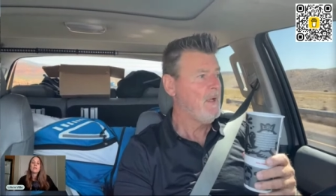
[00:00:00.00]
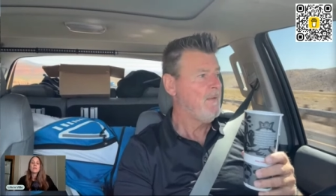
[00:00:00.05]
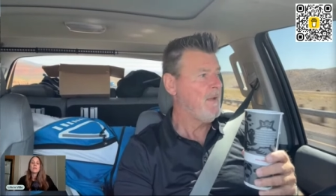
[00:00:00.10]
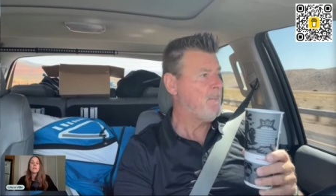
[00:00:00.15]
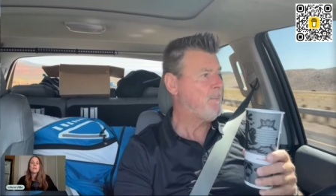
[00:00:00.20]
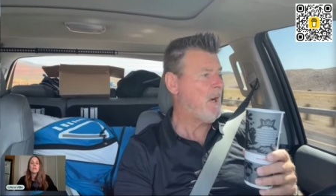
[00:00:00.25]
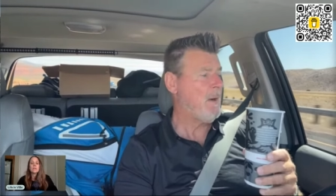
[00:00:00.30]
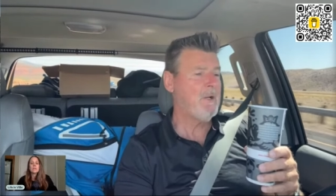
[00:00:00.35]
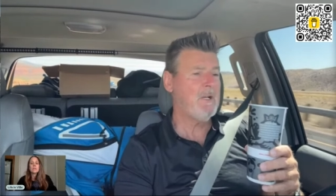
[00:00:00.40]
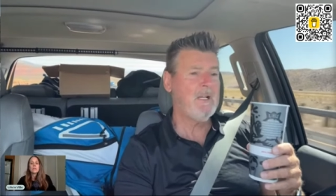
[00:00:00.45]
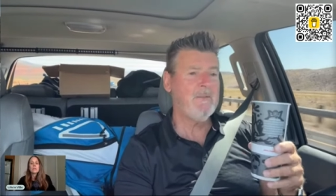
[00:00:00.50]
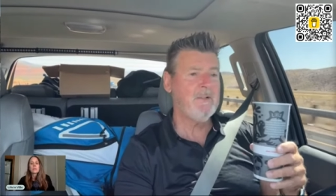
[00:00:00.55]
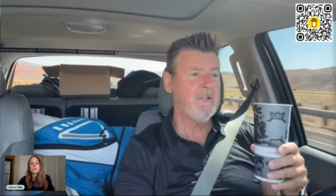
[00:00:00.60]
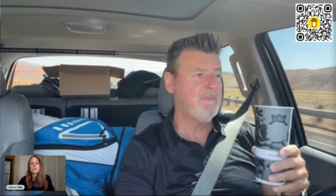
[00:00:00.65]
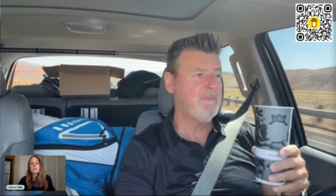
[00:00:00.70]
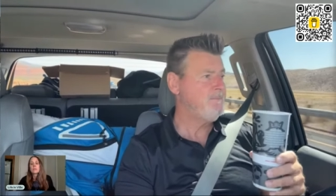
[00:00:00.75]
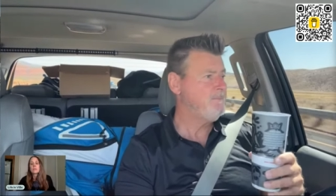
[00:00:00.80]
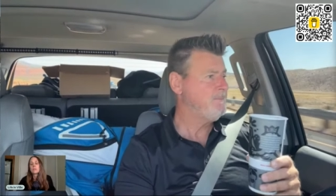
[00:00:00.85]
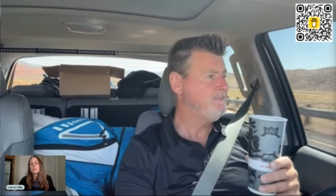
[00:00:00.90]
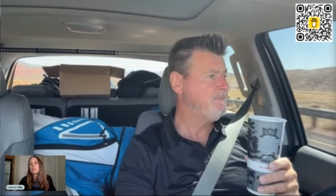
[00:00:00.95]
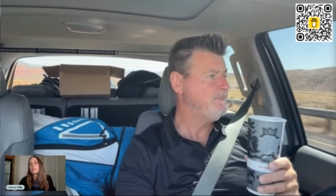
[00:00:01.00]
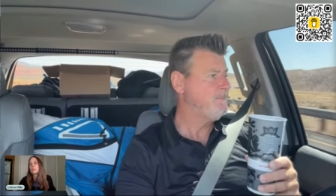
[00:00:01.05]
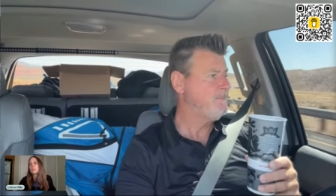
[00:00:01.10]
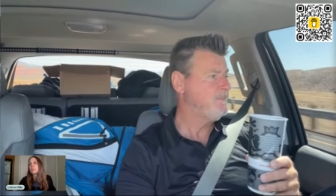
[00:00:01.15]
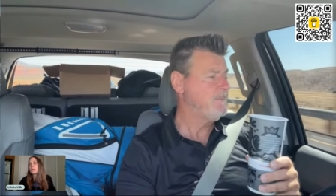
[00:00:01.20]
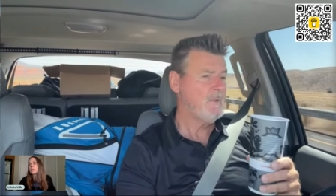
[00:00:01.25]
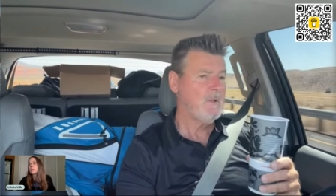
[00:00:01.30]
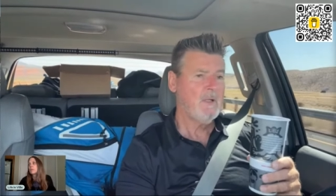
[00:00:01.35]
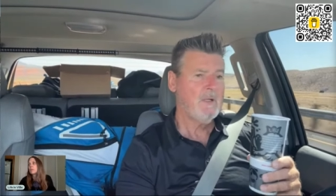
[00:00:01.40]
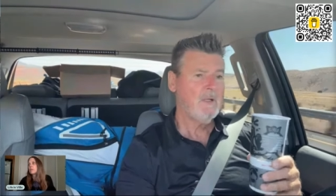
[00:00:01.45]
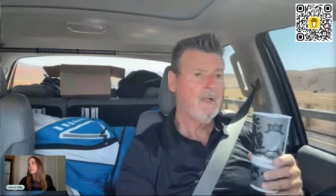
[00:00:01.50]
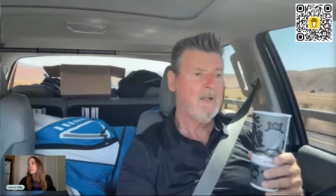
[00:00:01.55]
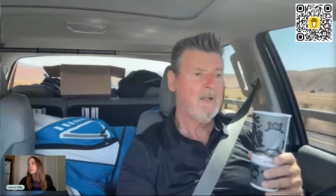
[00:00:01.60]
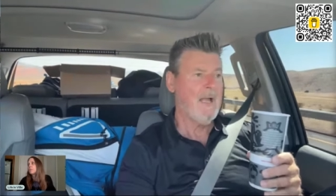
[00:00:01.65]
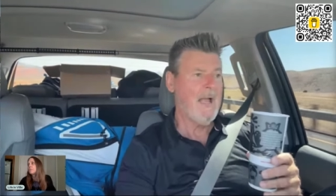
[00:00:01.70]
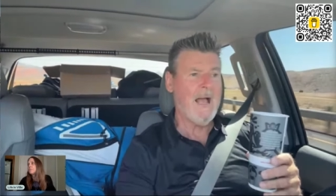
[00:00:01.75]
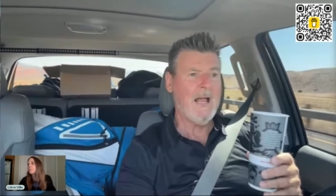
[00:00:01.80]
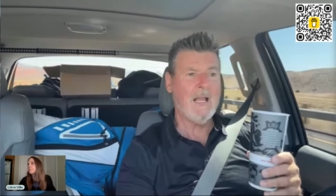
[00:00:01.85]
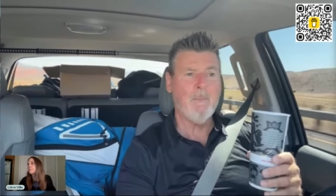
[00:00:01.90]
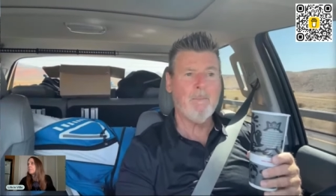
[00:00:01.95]
They probably live in
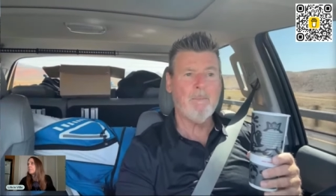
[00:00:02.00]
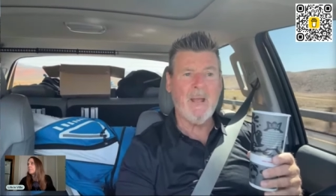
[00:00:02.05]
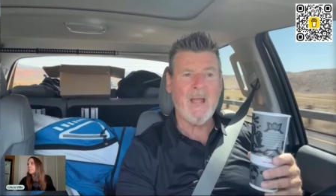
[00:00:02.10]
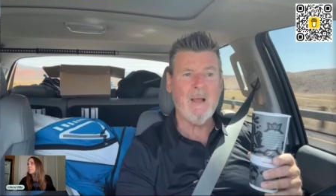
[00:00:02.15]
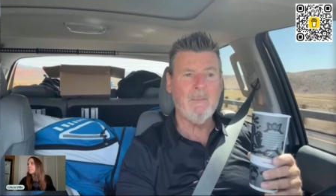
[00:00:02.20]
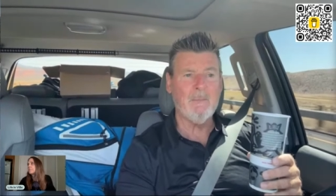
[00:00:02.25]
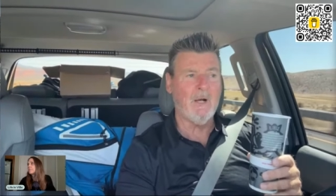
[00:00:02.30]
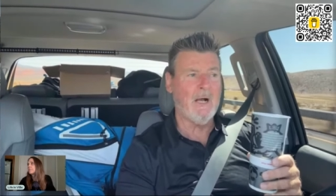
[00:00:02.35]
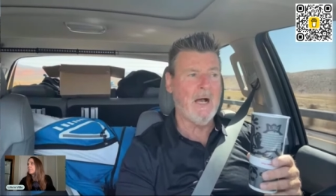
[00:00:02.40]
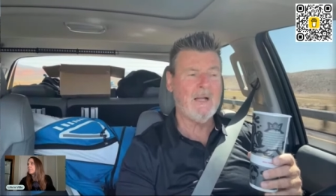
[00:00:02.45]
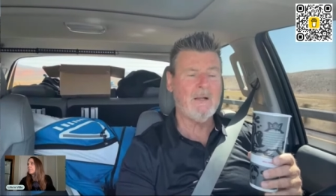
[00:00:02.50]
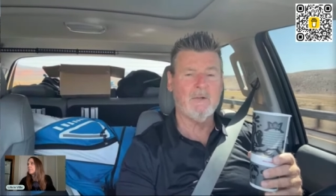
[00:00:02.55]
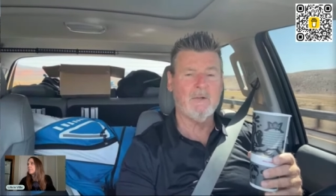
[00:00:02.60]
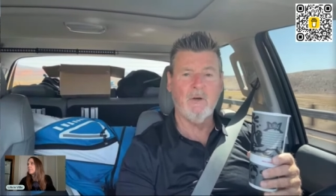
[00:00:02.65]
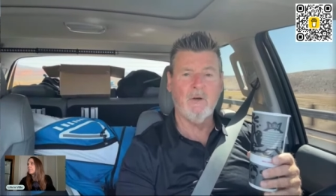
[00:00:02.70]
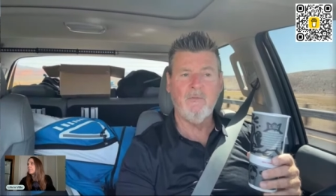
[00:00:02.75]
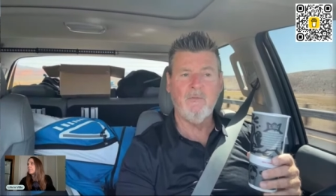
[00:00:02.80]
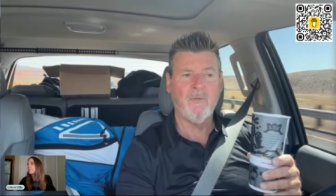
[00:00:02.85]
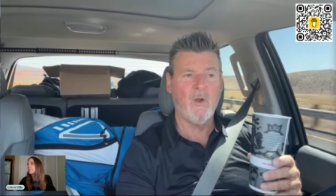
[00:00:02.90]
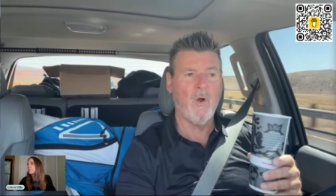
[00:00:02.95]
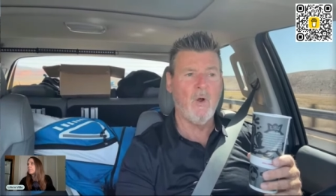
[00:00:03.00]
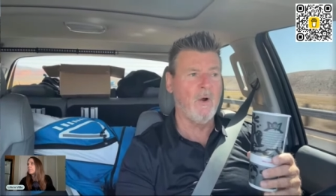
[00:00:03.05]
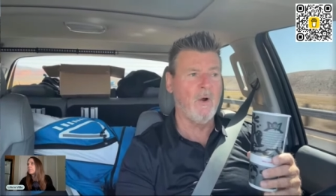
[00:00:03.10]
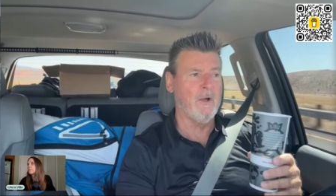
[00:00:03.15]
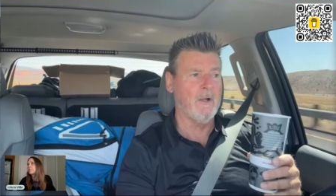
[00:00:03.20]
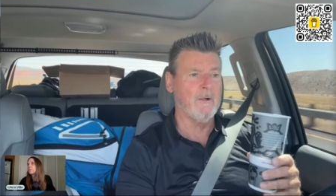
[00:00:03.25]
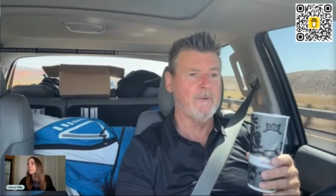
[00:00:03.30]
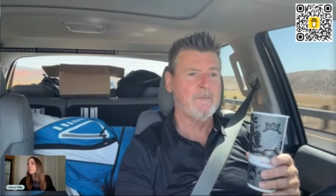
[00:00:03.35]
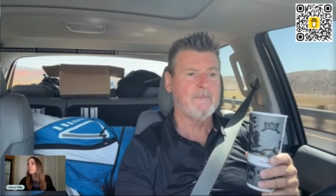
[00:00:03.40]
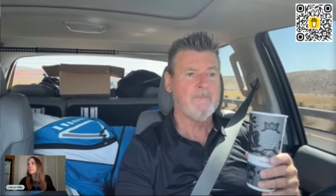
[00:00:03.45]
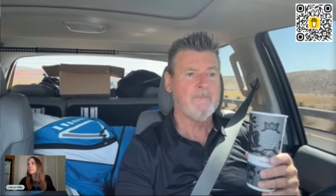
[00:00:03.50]
Alabama. I don't know, Florida,